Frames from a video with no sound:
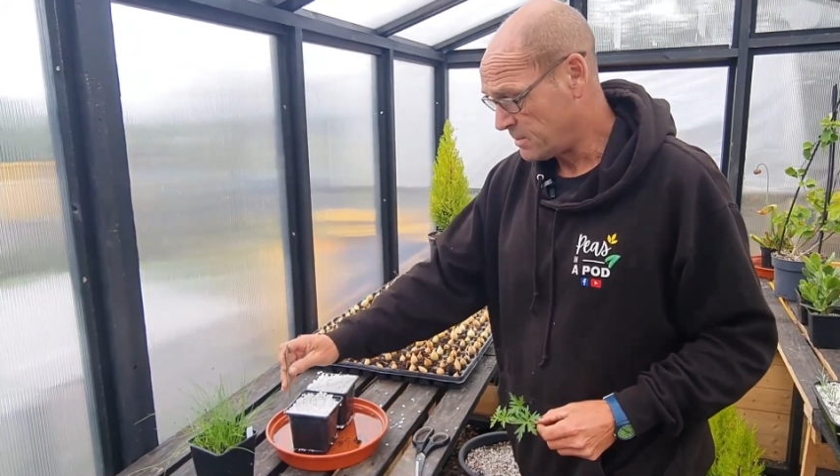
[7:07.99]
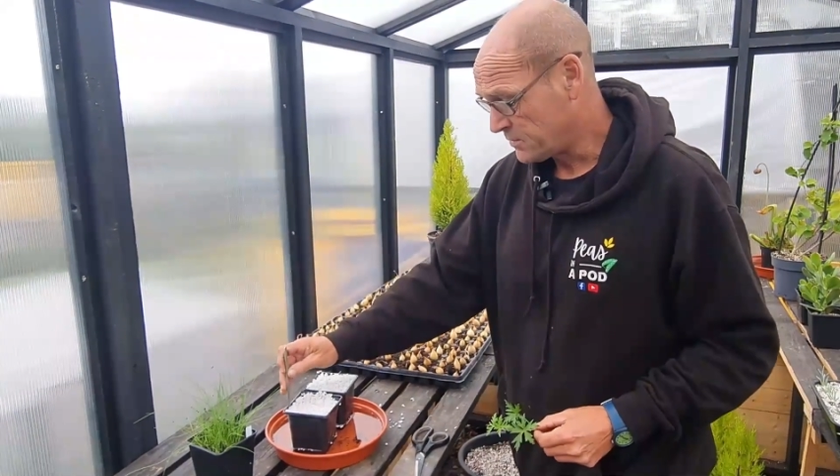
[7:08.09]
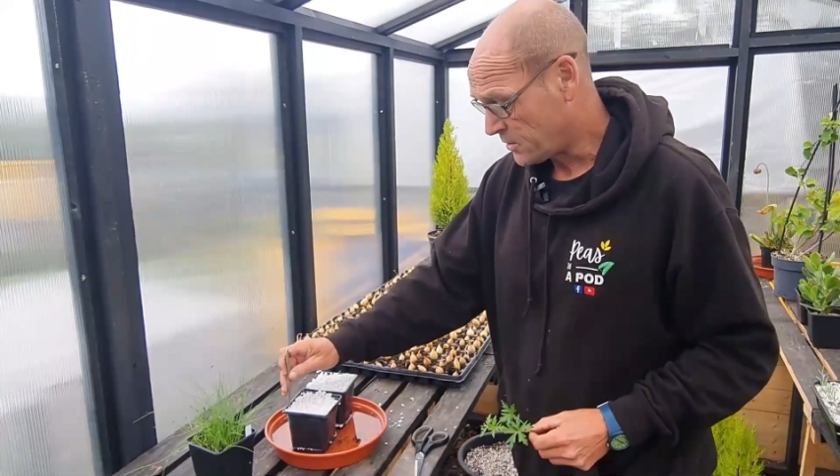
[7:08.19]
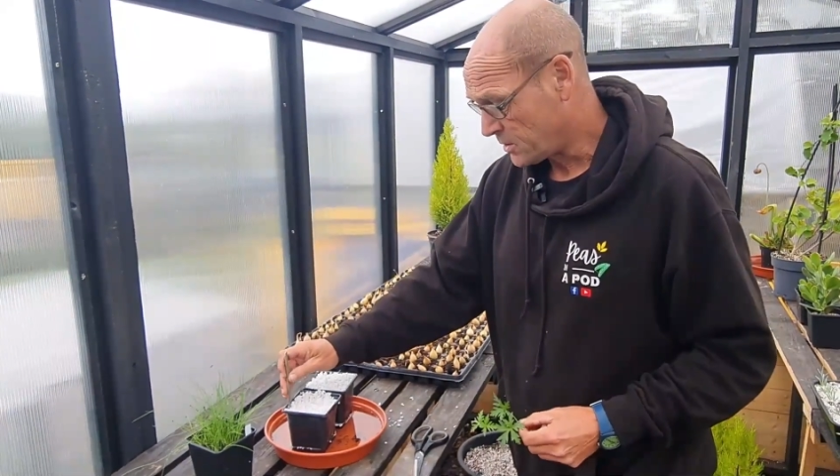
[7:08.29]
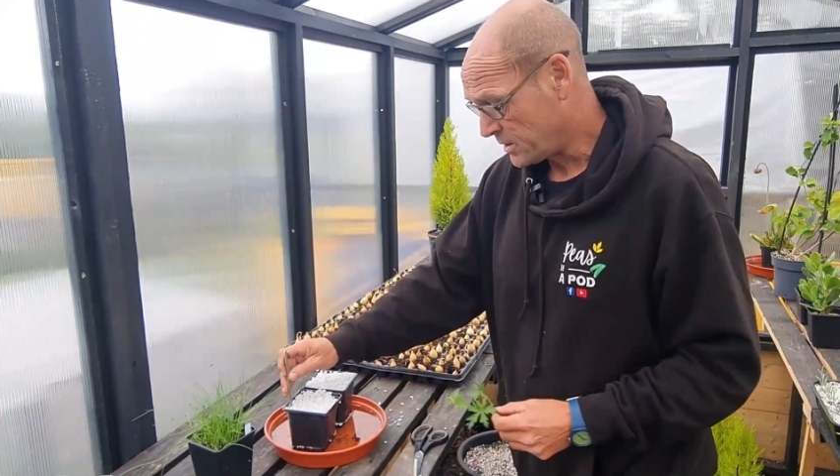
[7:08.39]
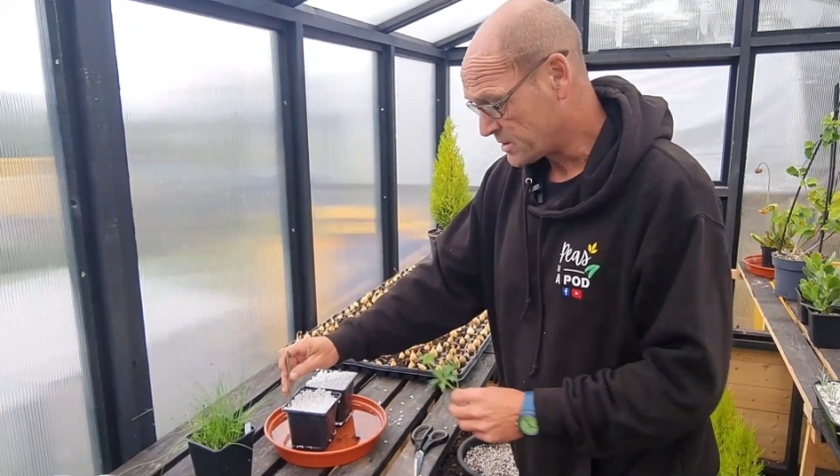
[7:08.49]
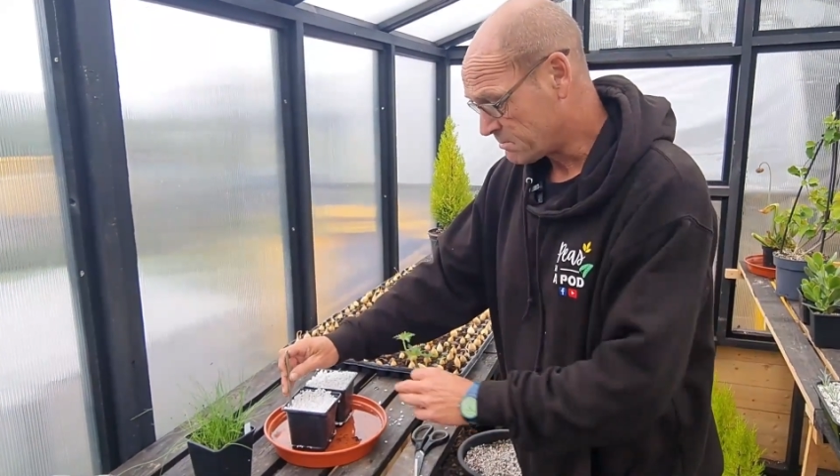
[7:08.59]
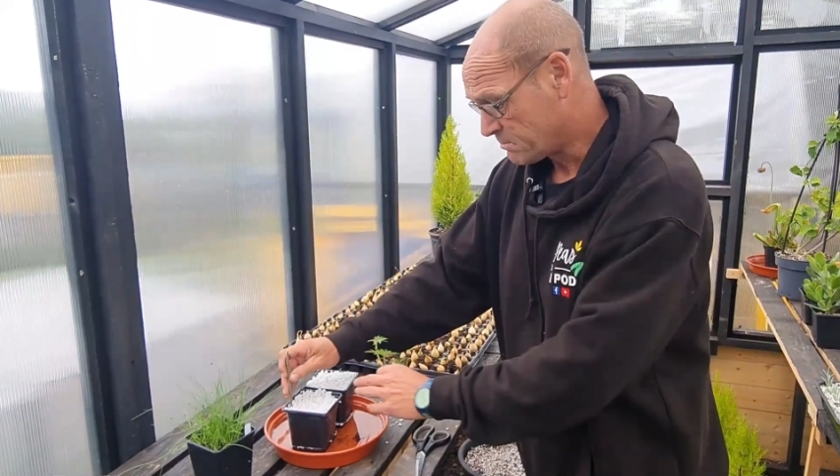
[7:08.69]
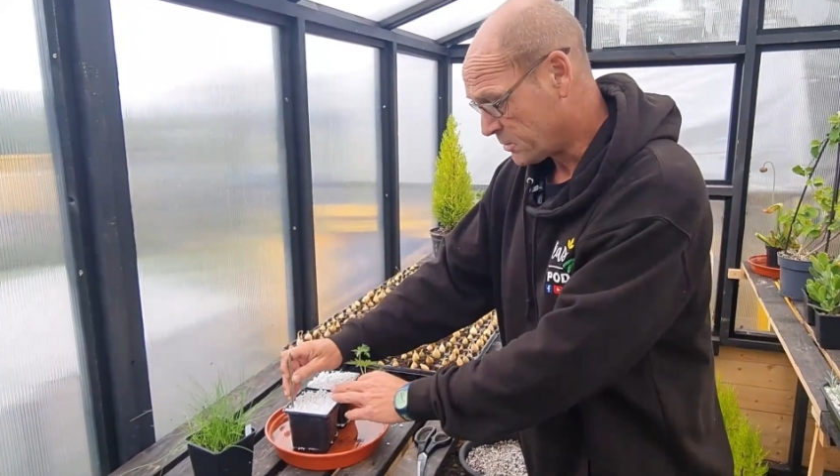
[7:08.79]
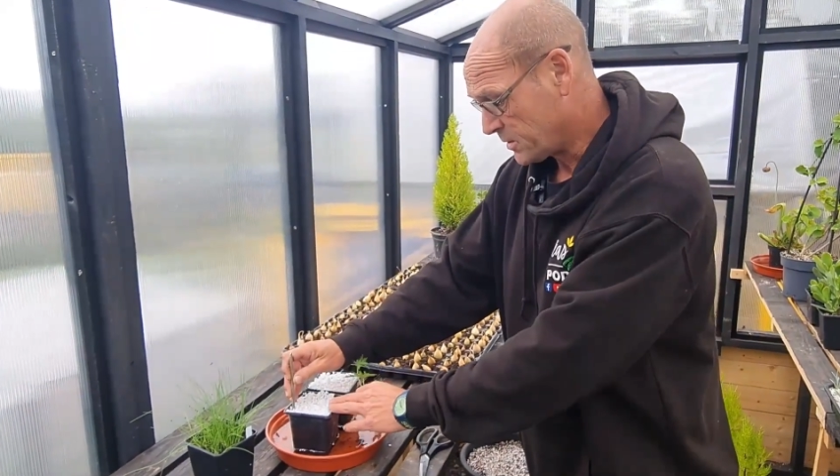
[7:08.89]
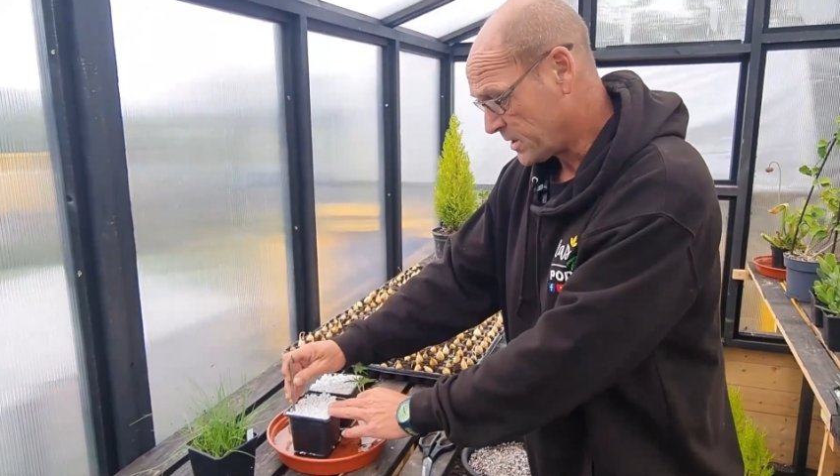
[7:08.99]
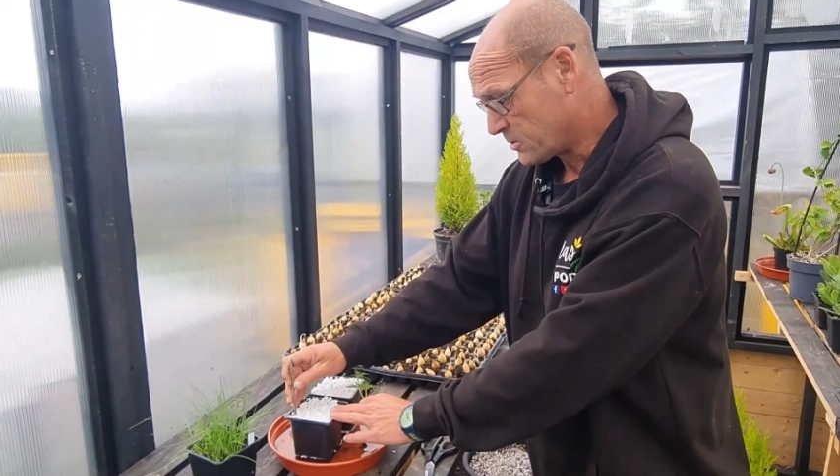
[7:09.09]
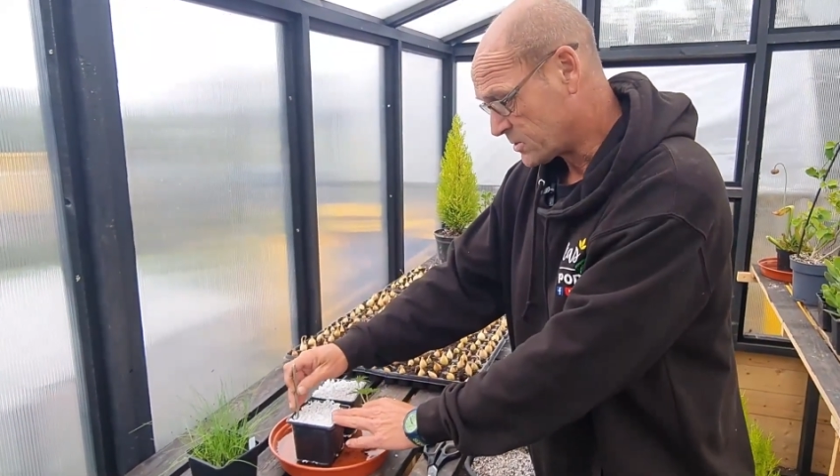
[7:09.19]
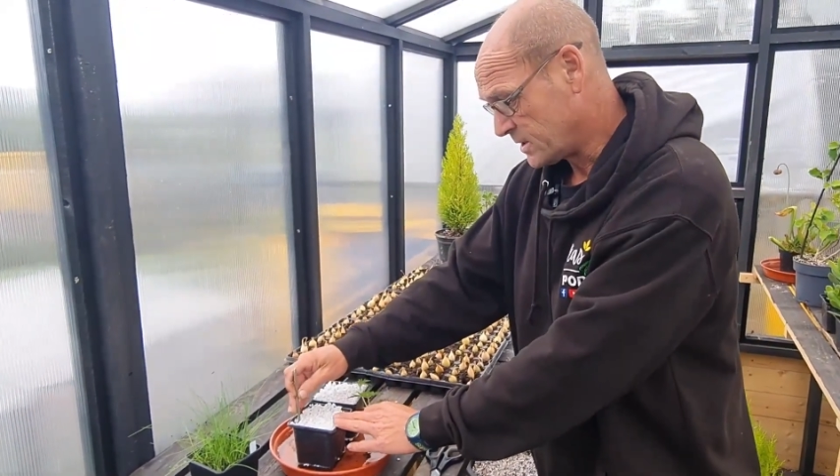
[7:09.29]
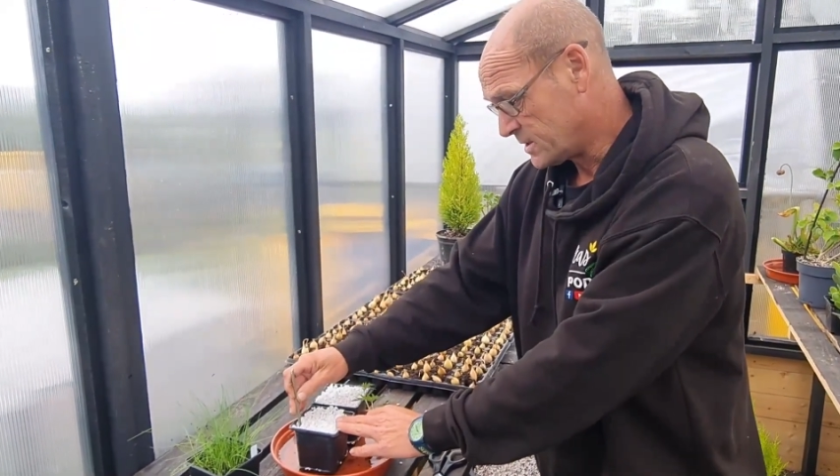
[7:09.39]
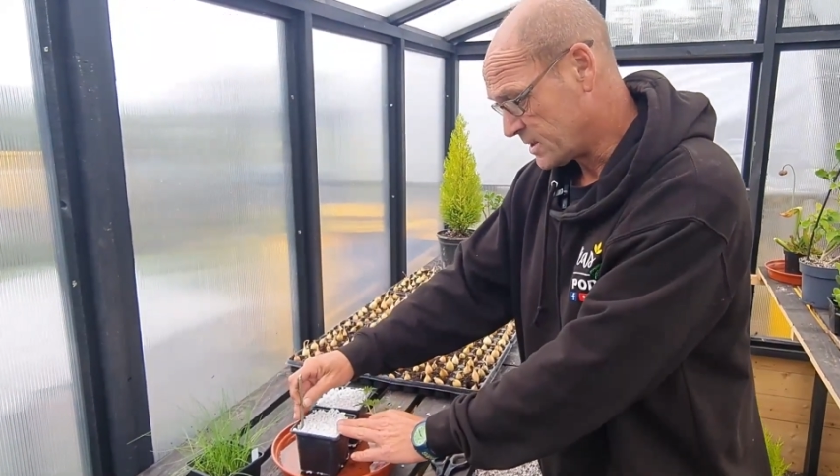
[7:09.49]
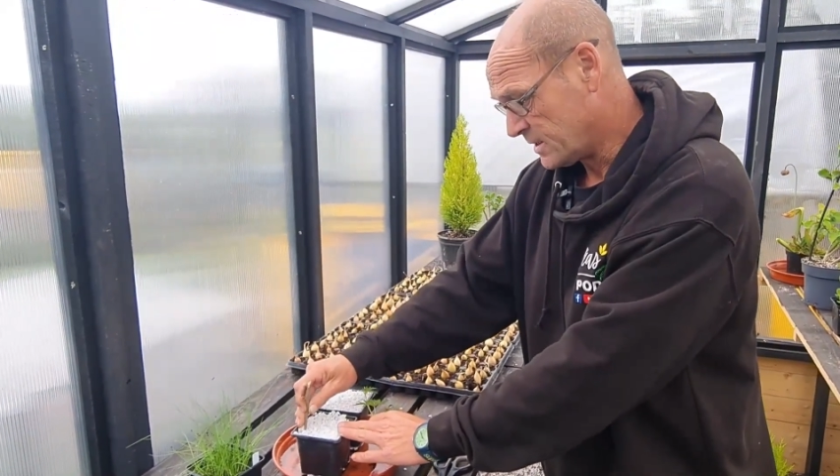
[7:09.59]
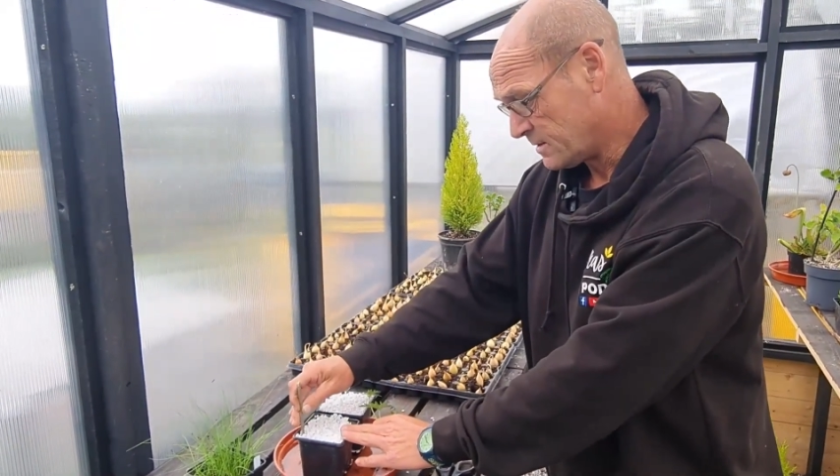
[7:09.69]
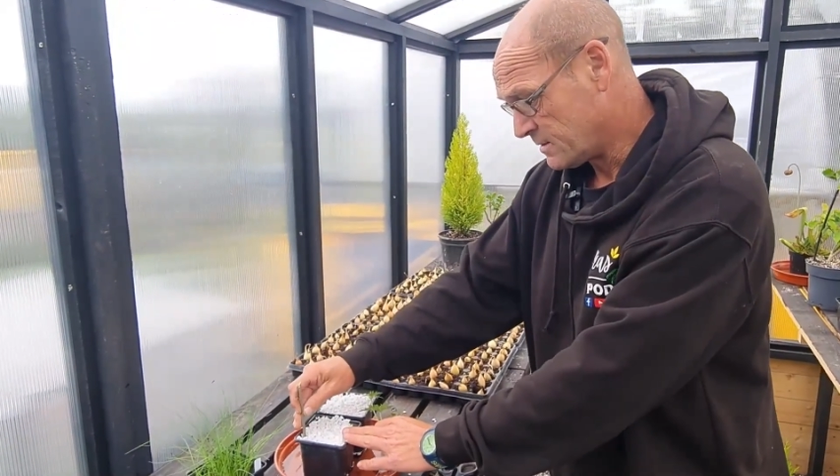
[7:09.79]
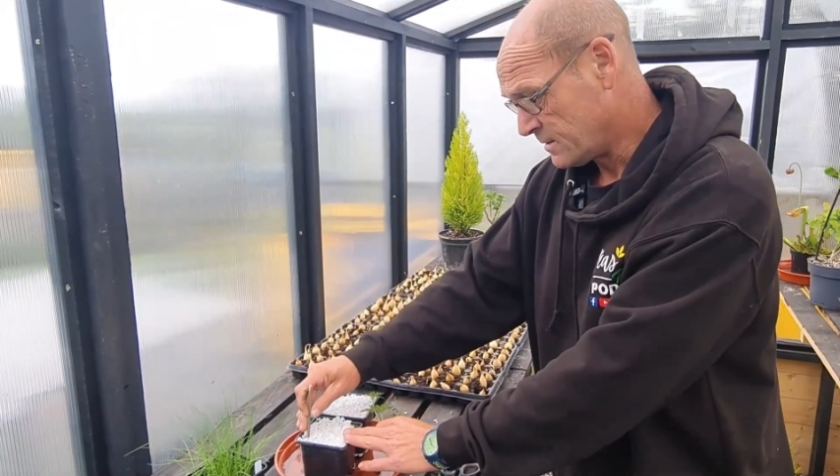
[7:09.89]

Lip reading: before you put your cuttings in.